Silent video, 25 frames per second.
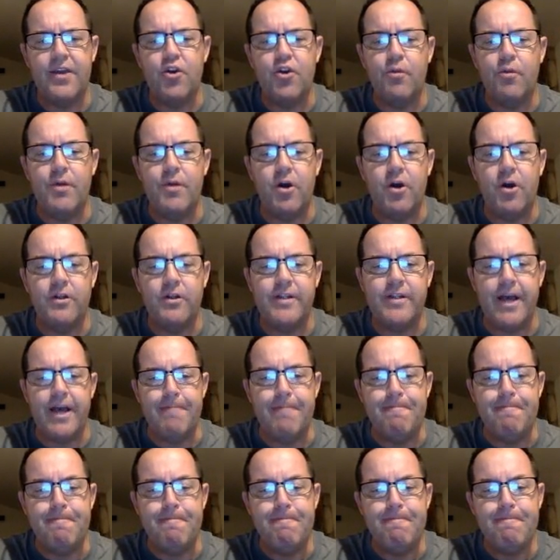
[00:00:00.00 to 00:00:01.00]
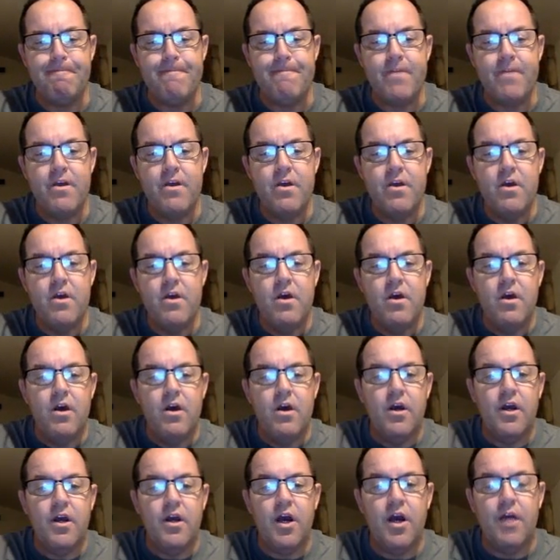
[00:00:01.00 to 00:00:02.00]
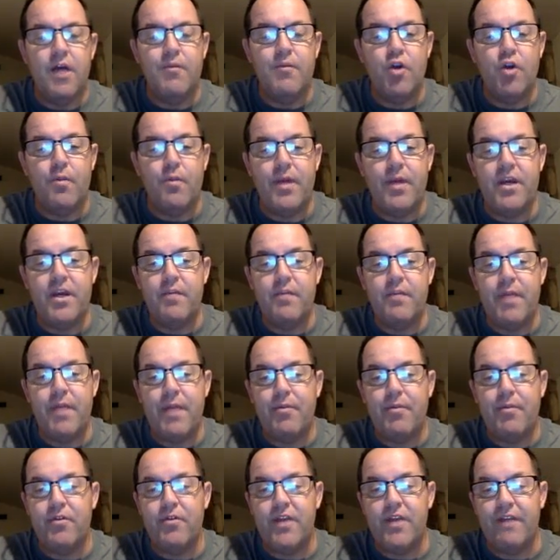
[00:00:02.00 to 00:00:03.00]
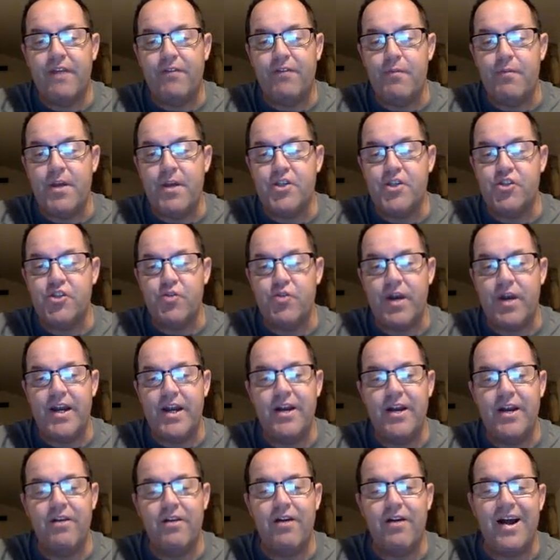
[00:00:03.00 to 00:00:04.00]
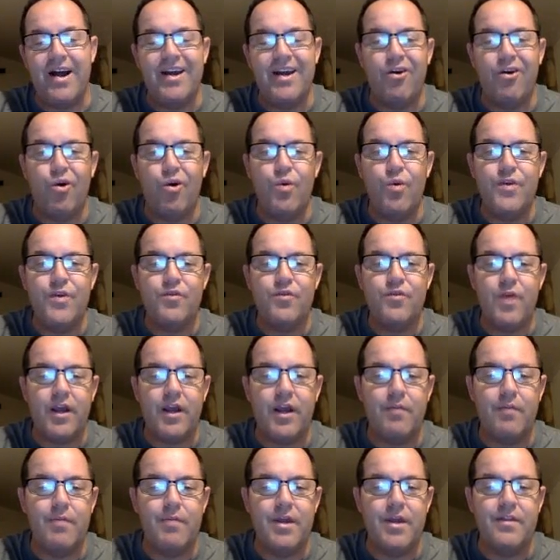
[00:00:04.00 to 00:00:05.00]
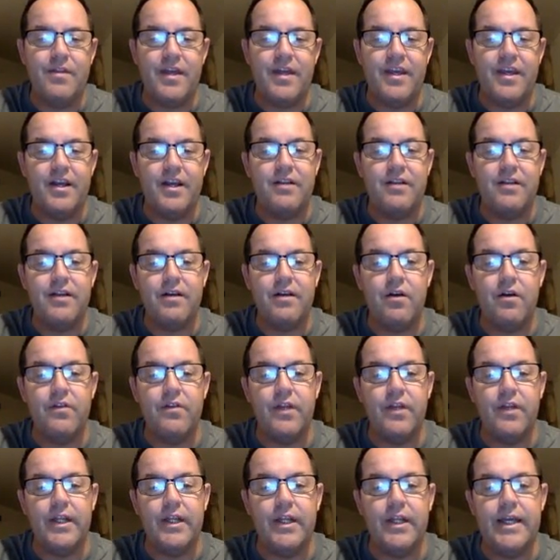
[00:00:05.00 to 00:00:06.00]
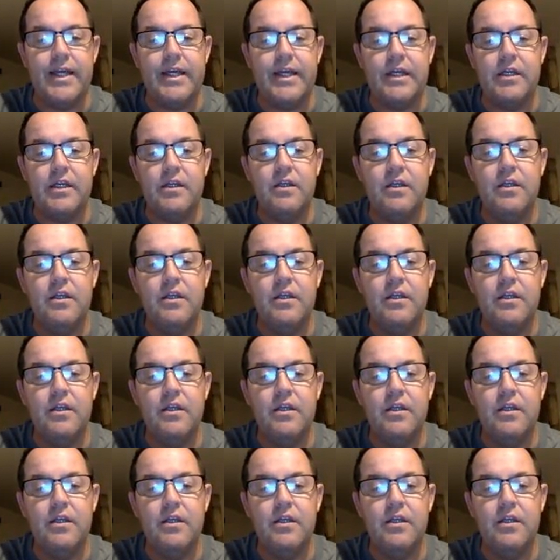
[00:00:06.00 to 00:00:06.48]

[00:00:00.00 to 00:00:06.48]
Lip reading: you'll be all set. Your opinion paper, the information's right here. I always recommend that you click on the link,